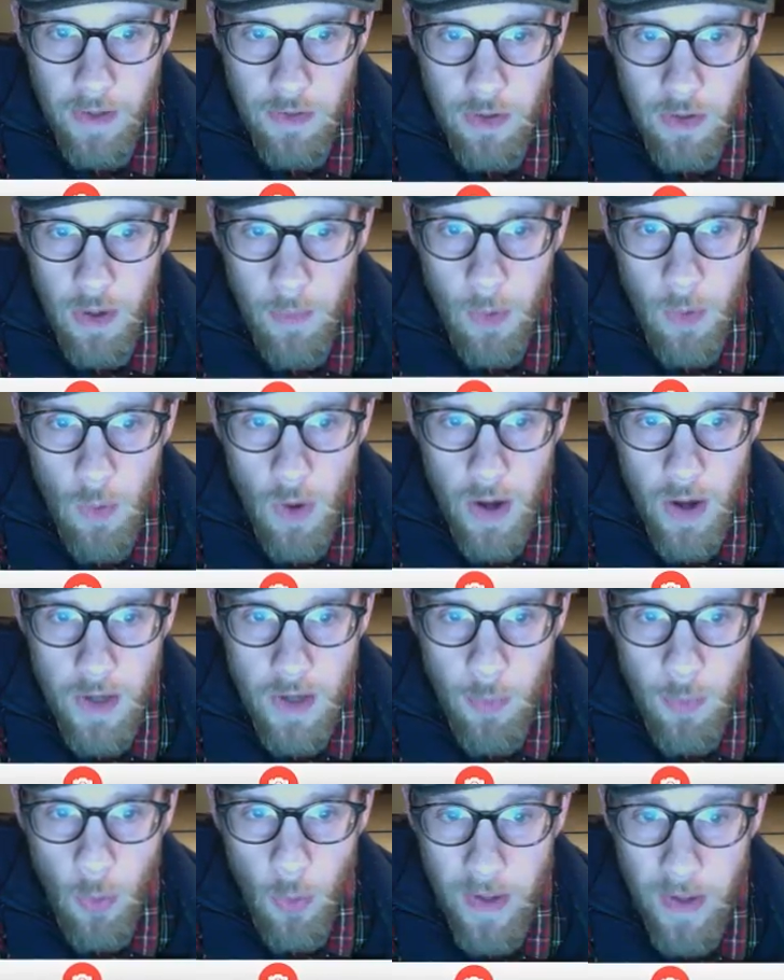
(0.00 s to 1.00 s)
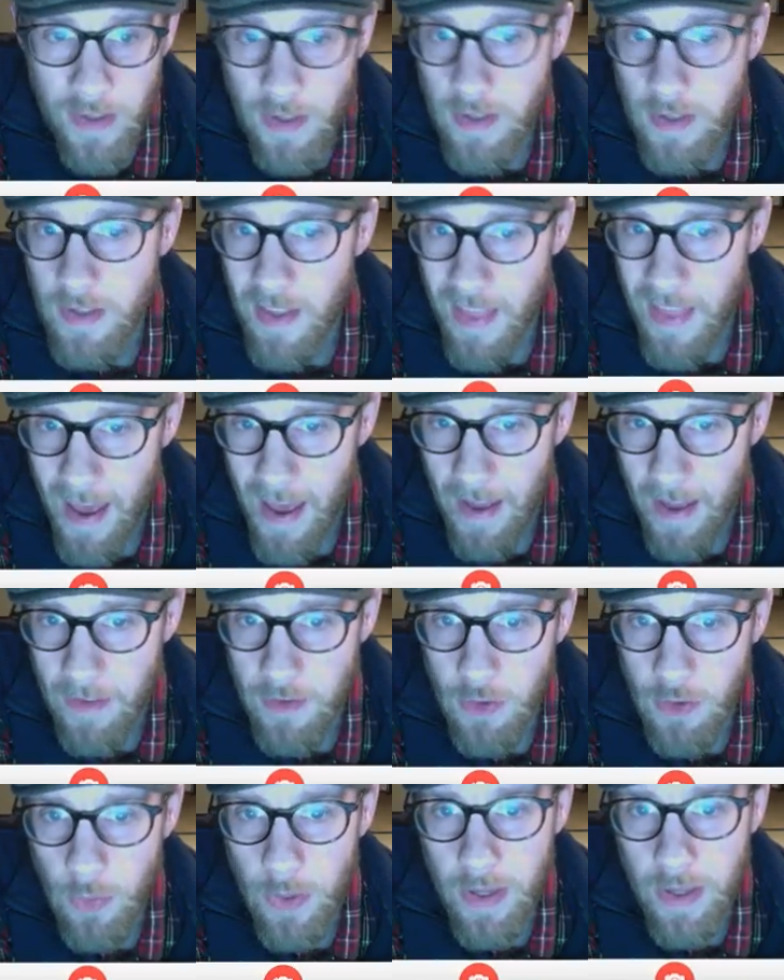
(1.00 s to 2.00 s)
So number one is pointing to that.
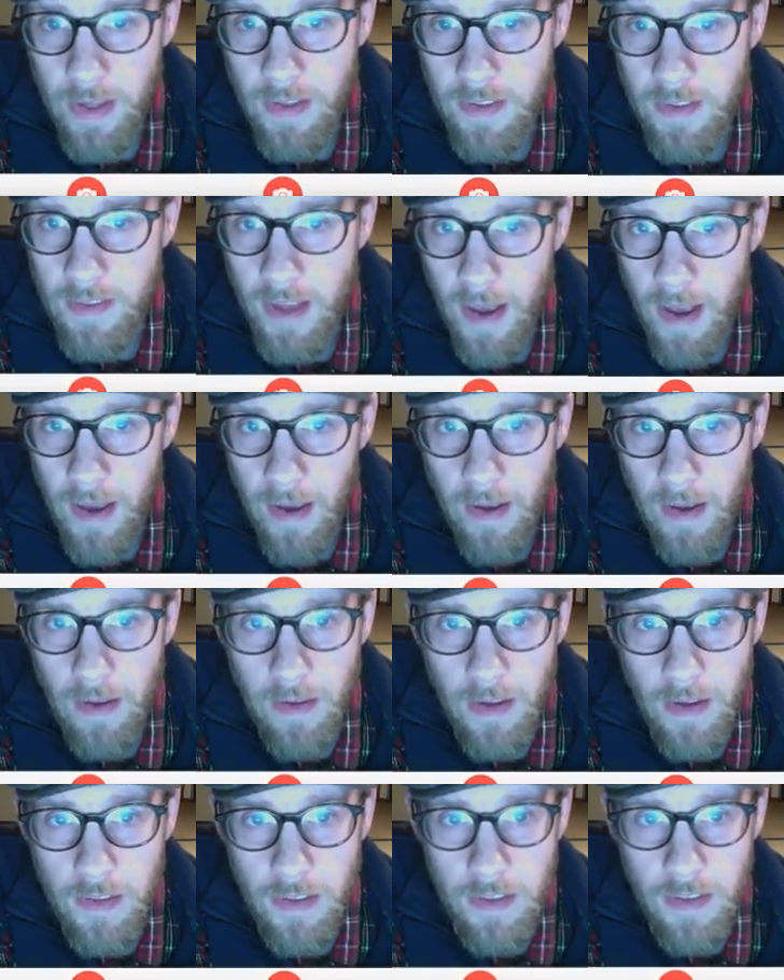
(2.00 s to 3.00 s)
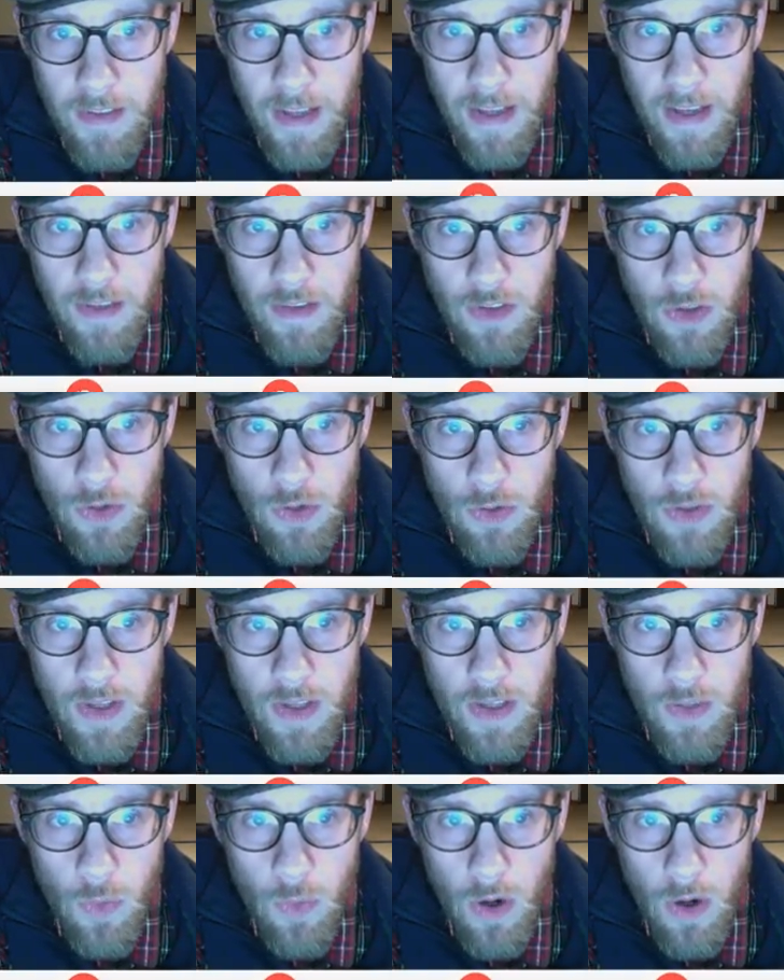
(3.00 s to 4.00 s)
So we can say, because it says use
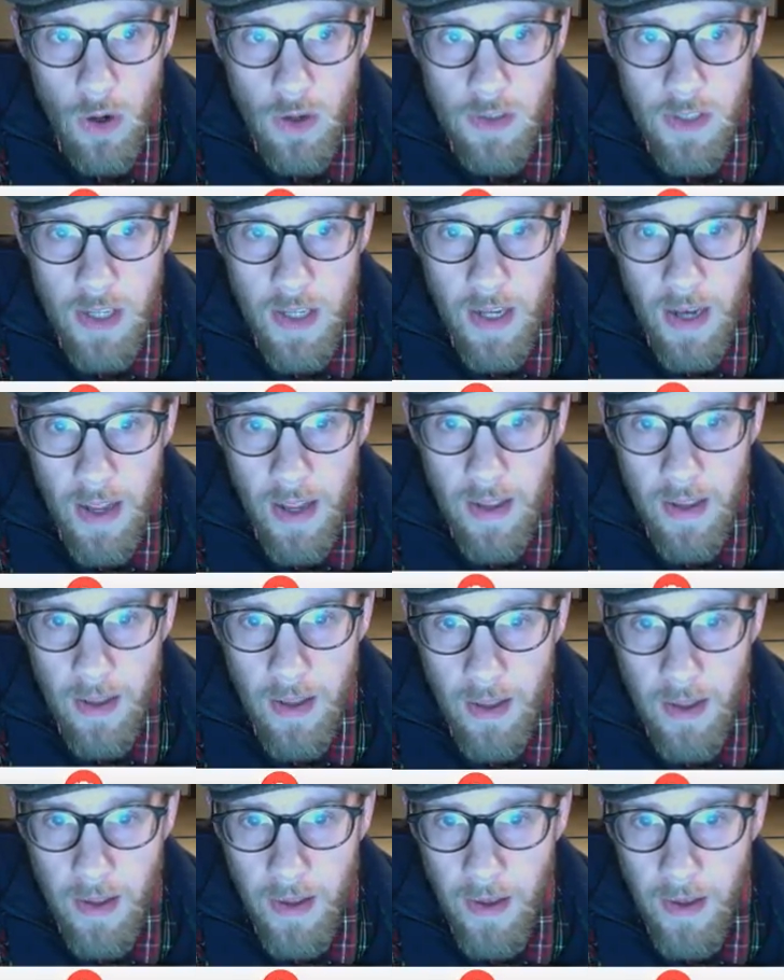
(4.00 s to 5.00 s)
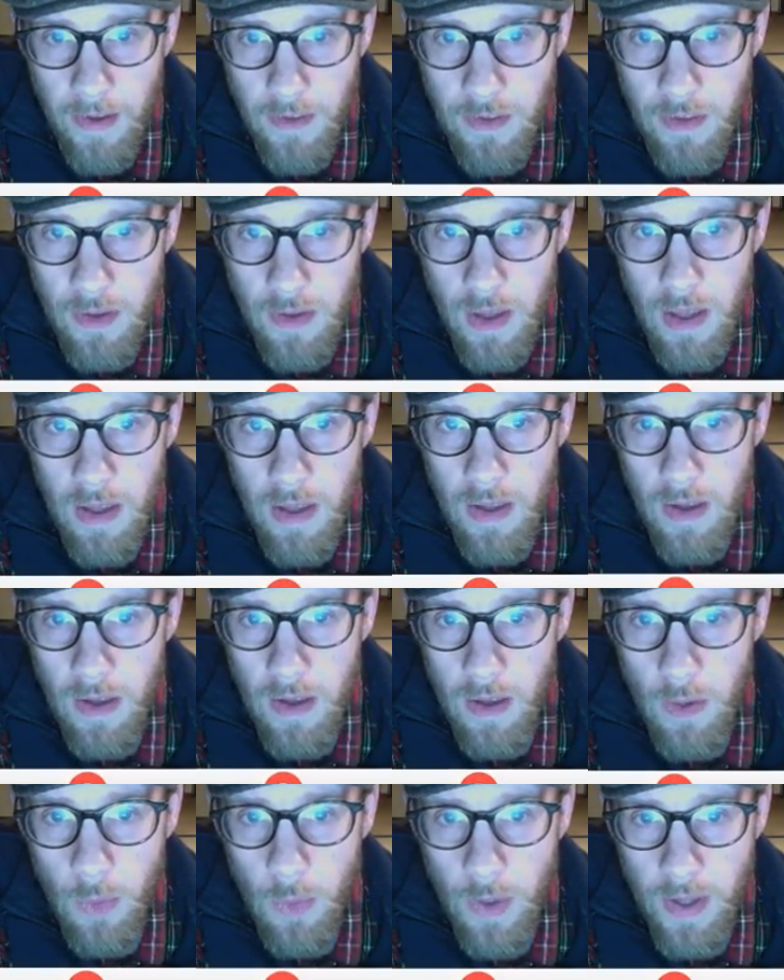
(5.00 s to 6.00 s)
these words, DNA helicase,
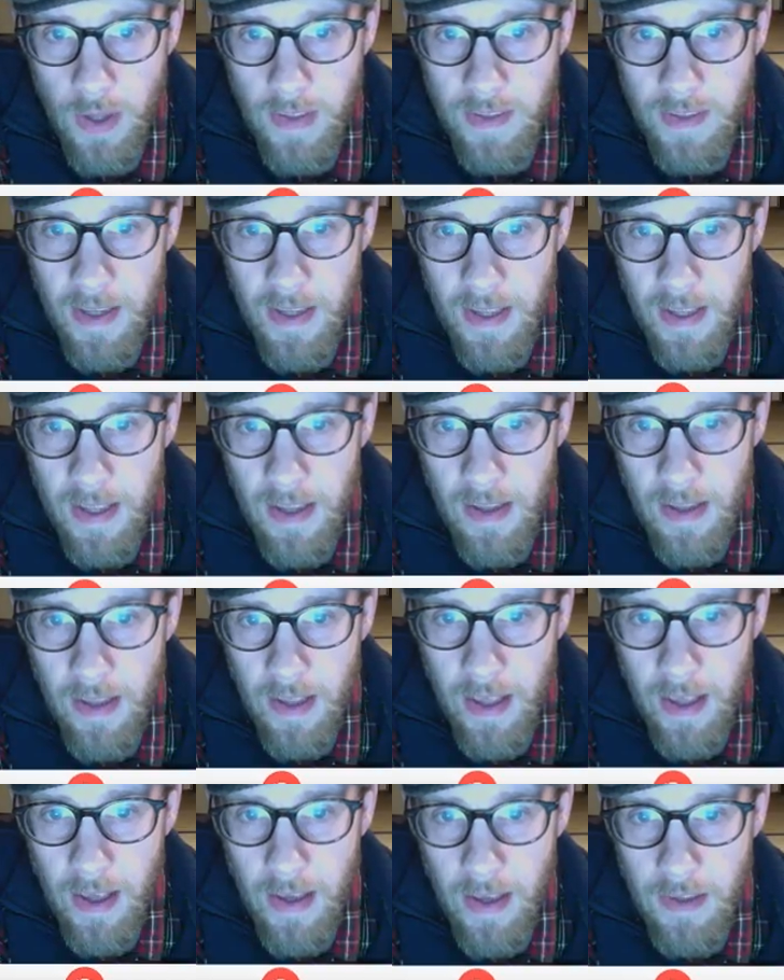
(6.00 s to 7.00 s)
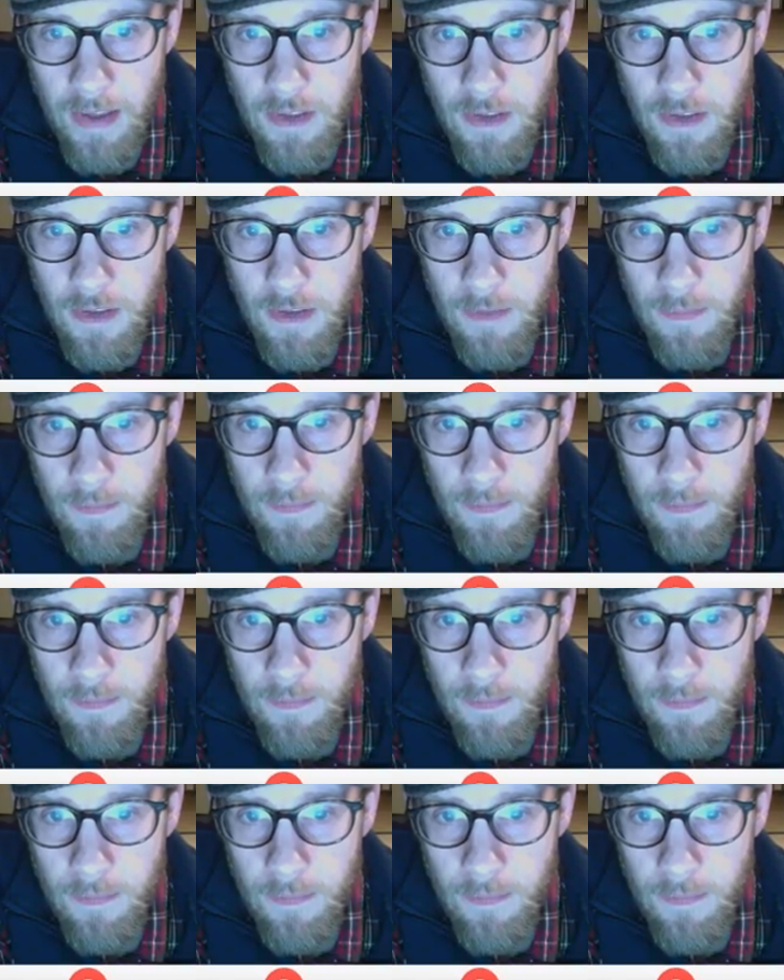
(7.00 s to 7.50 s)
we can say helicase.